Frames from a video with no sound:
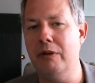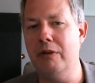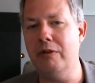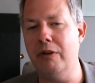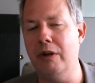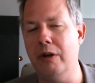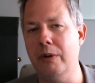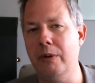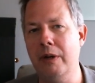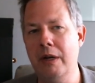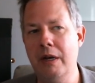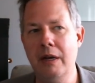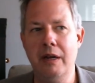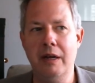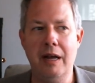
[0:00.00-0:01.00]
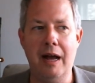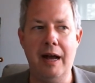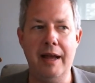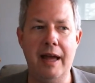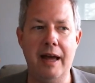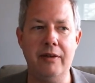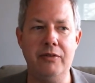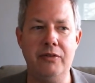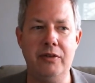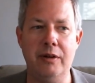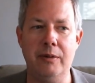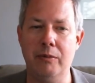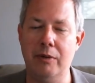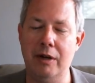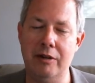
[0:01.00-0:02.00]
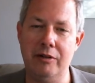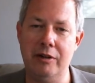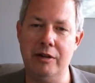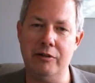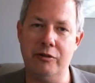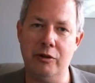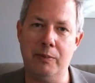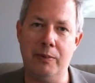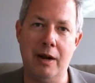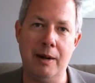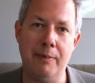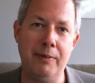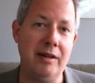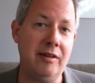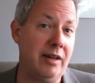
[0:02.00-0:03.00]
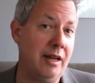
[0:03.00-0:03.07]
So I have some residential properties,